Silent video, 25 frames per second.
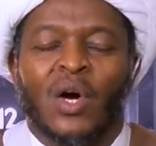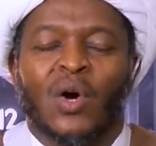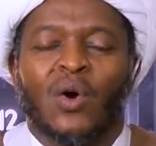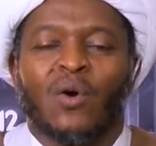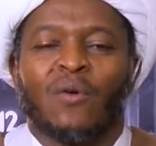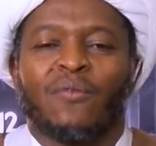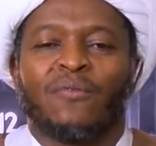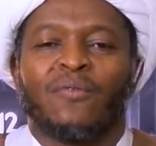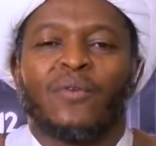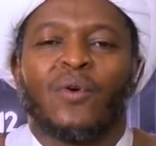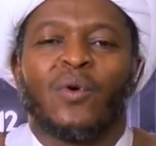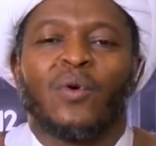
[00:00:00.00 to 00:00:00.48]

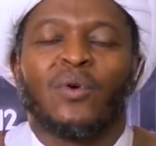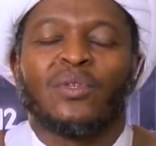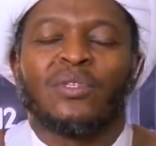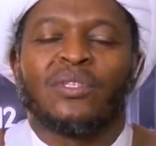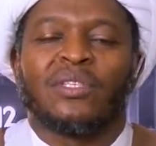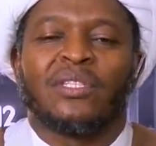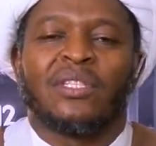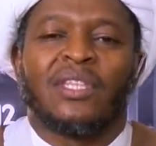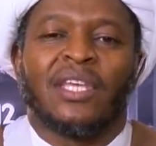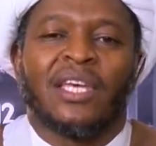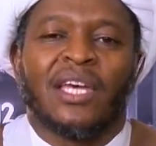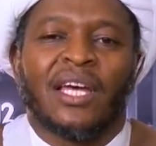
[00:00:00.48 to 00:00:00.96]
of
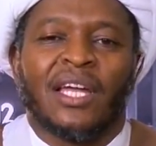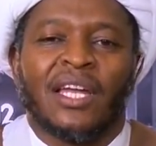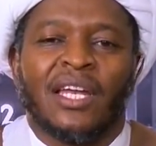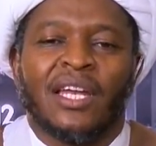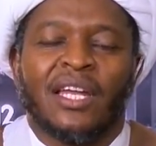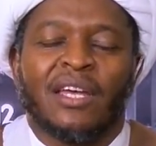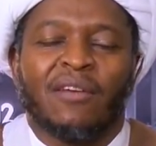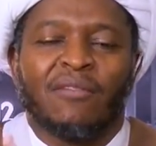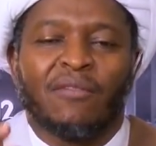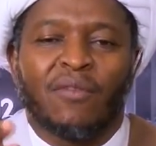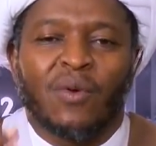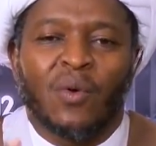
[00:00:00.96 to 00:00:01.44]
course, their
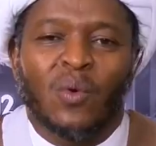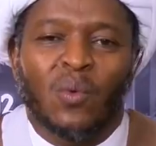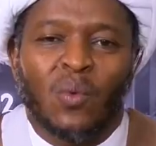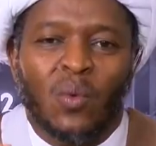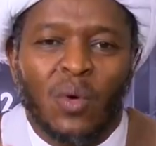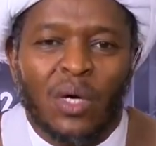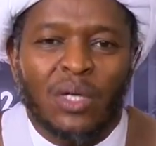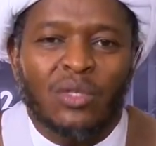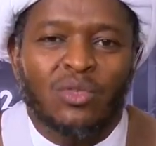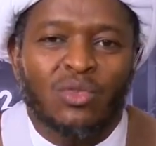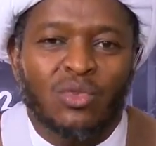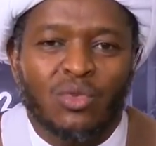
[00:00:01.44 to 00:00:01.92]
level
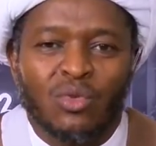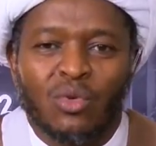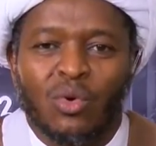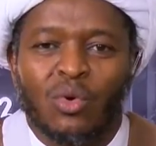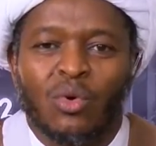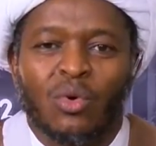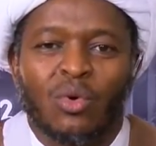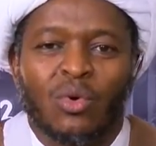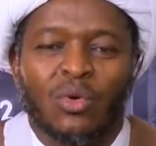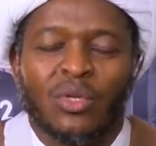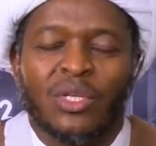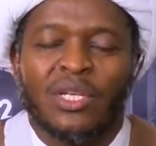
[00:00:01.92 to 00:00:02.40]
was
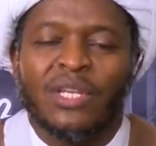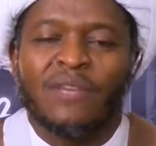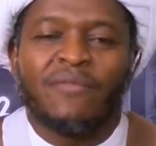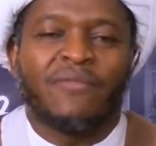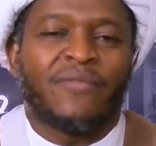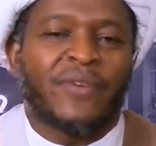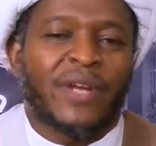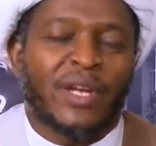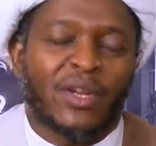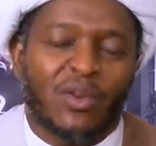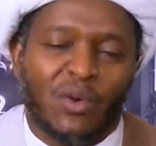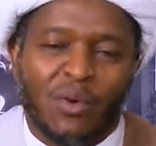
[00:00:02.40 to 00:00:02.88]
so
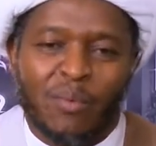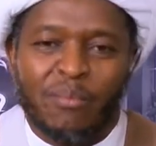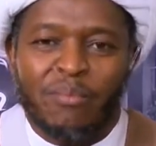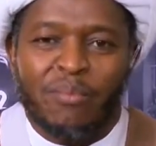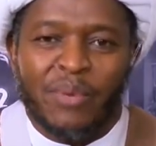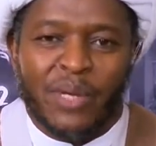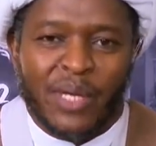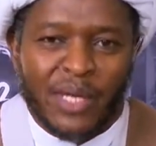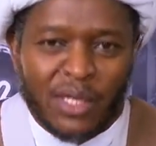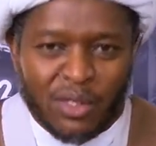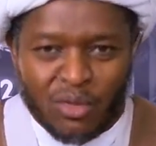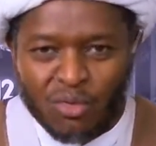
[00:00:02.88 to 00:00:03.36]
different
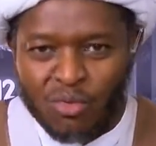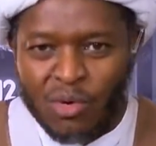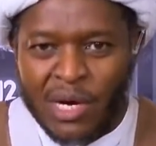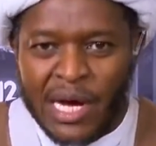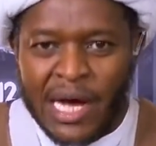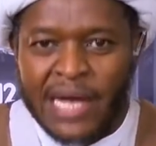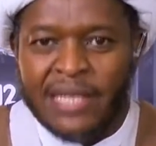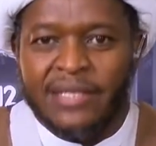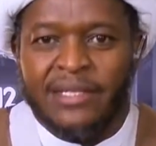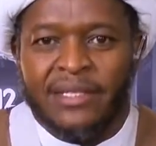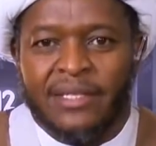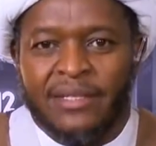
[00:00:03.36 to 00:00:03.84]
compared to
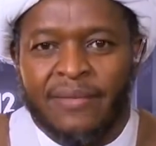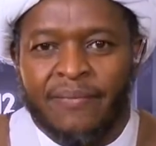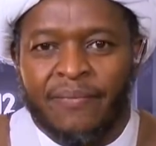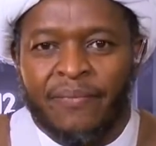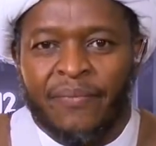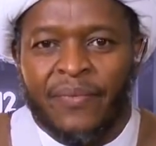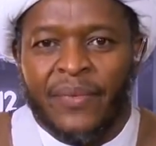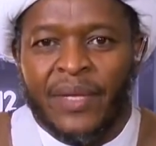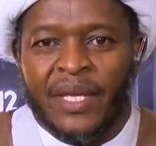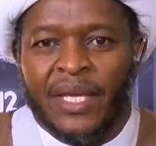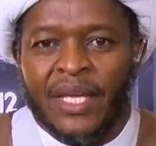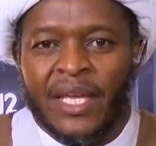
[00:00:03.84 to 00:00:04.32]
us.
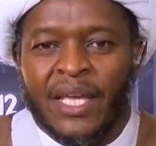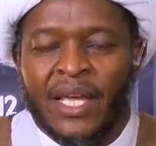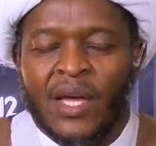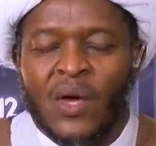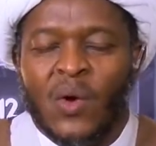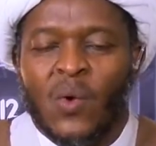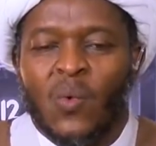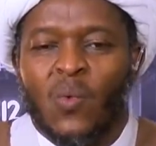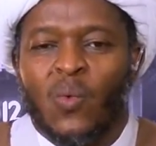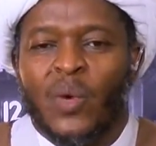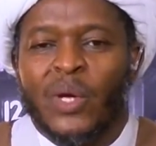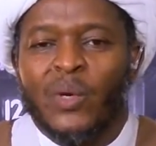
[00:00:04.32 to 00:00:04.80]

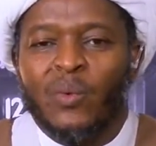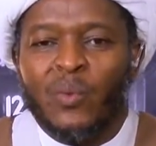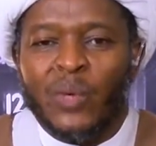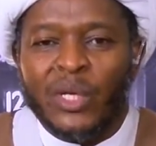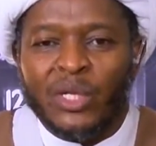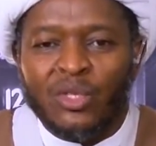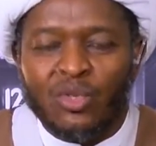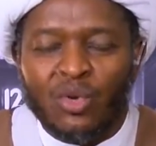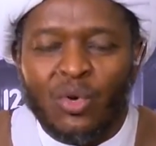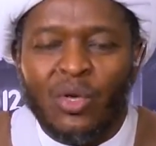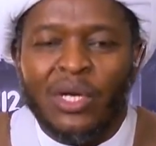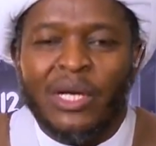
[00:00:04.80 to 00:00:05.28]
When we
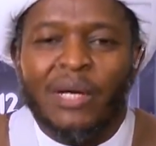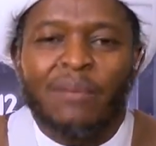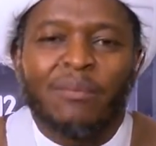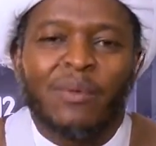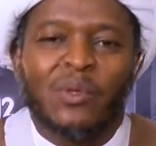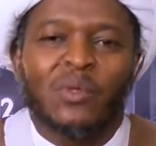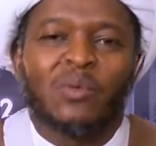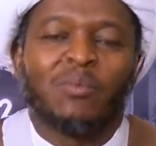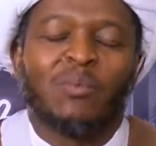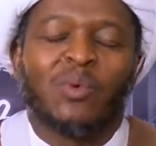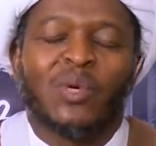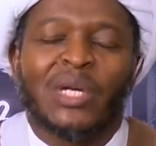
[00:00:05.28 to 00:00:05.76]
talk
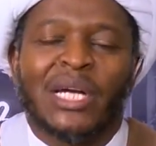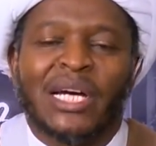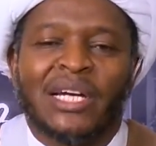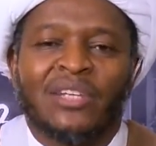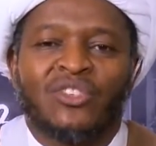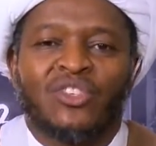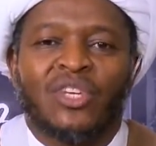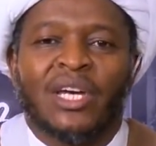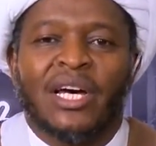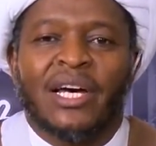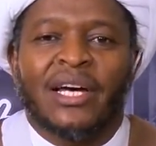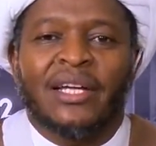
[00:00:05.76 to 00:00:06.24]
about
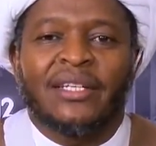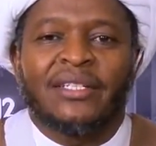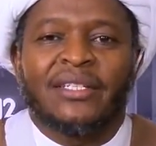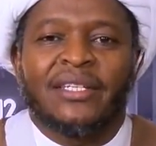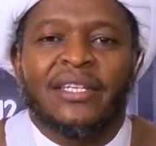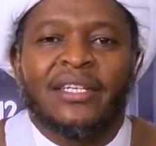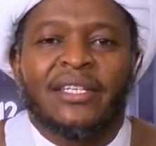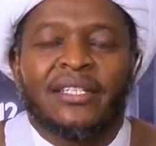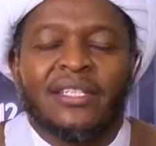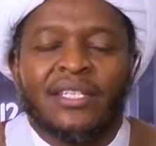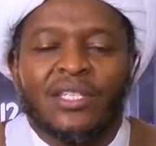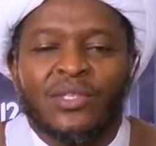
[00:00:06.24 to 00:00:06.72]
munajat,
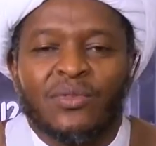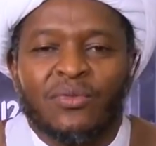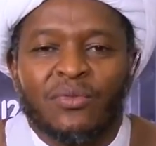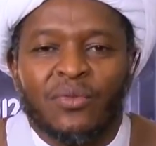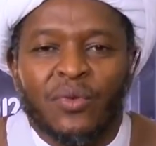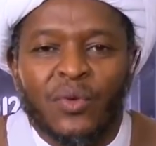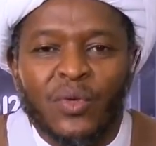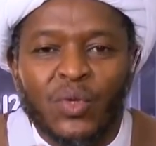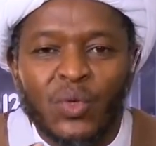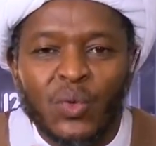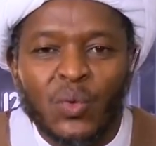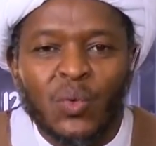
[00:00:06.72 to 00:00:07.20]
it is
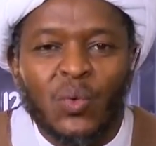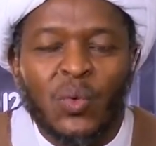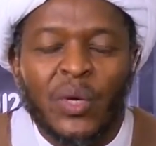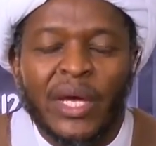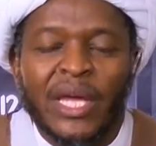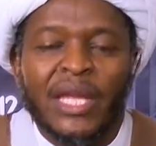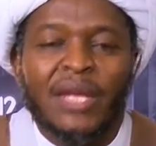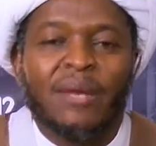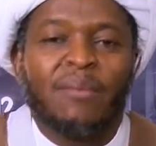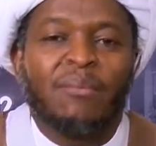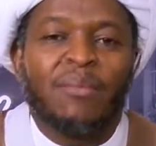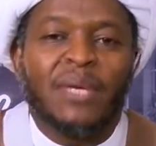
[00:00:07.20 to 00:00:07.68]
for you
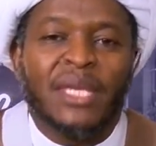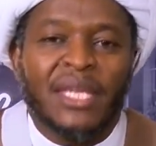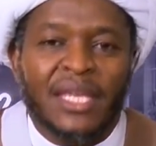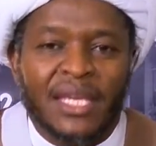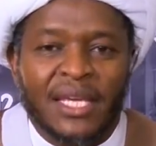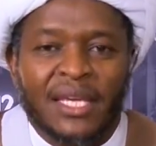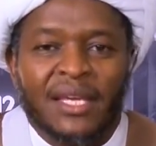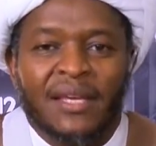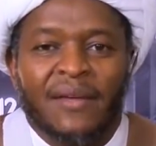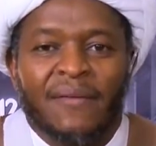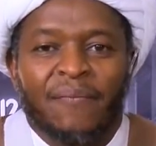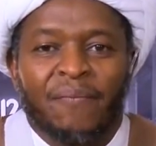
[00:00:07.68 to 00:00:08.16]
and me.
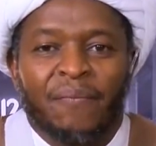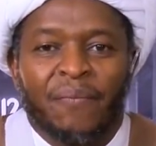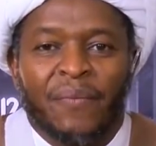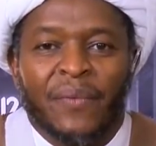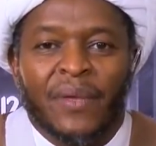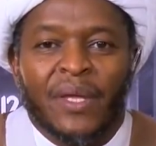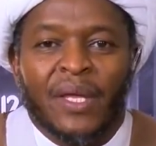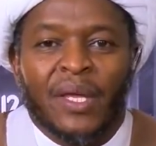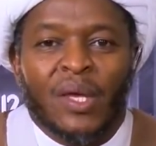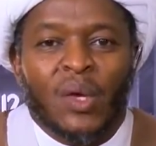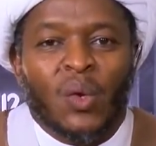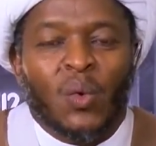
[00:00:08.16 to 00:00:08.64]

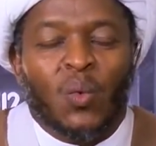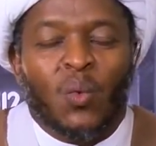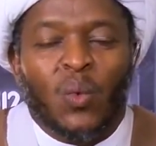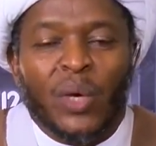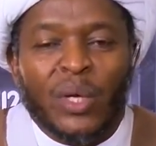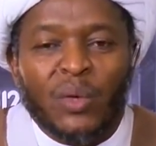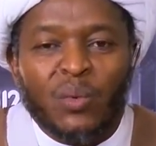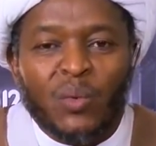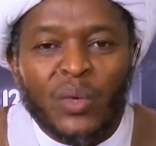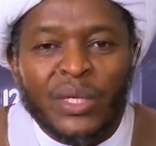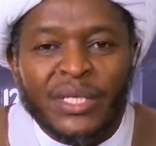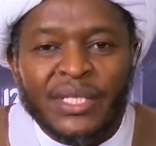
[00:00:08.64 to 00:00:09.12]

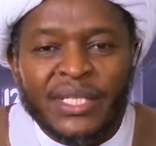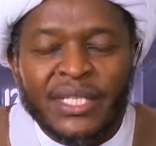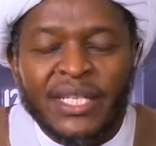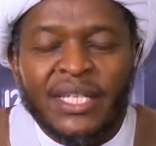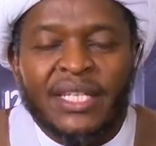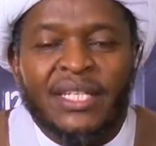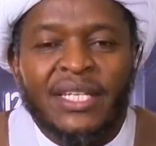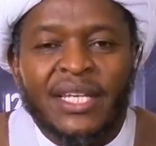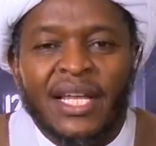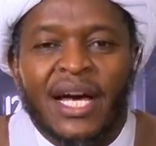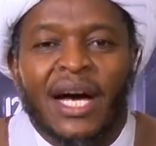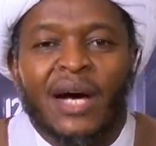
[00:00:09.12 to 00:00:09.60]
When we
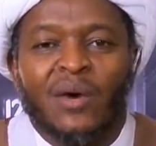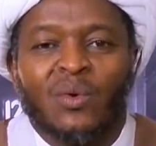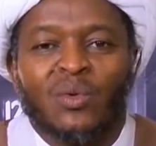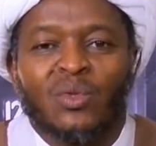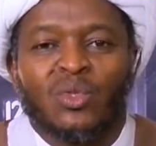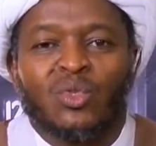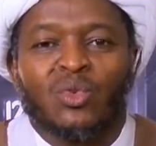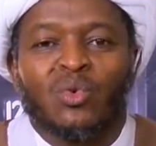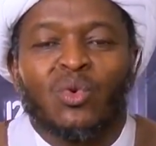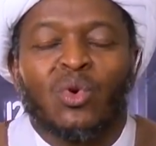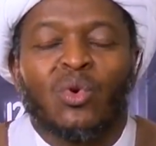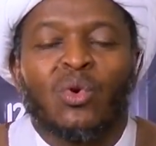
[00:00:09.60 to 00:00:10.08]
sit
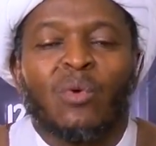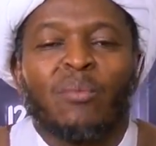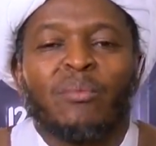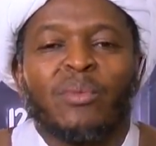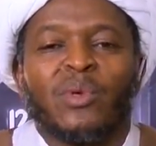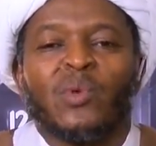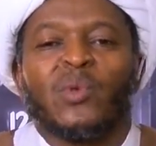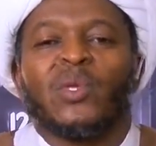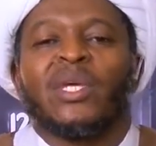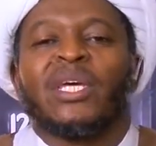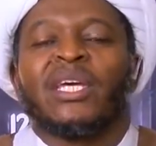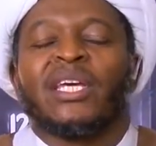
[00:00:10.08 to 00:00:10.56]
down to
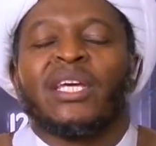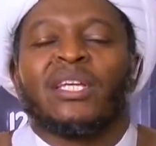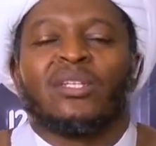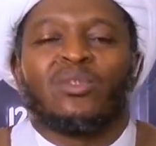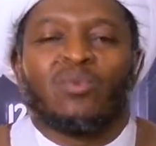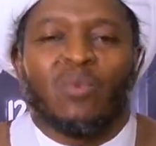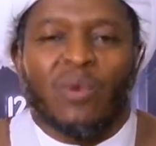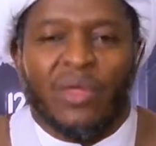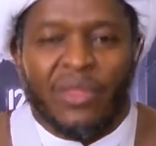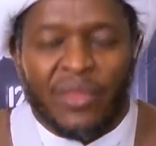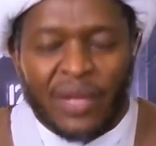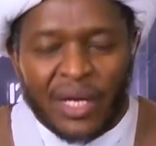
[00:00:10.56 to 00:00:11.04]

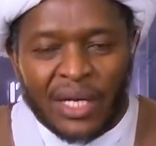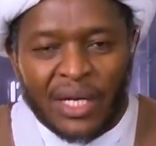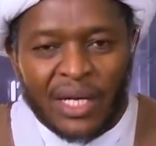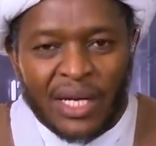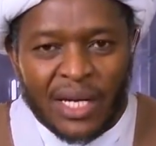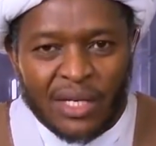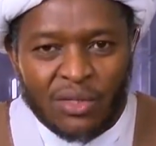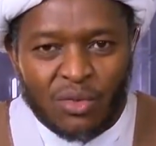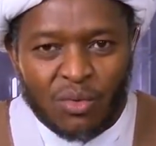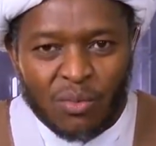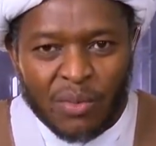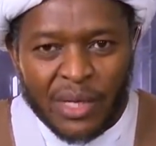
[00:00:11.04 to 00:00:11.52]
communicate with
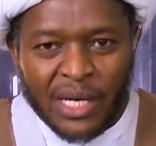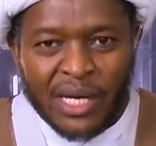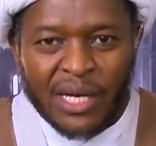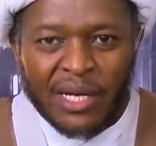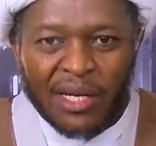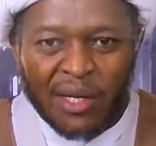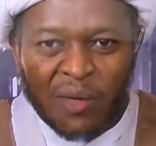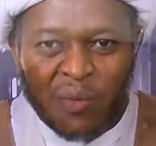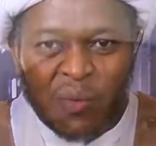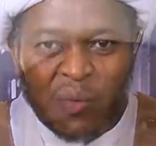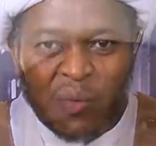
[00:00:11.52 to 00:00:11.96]
Allah subhanahu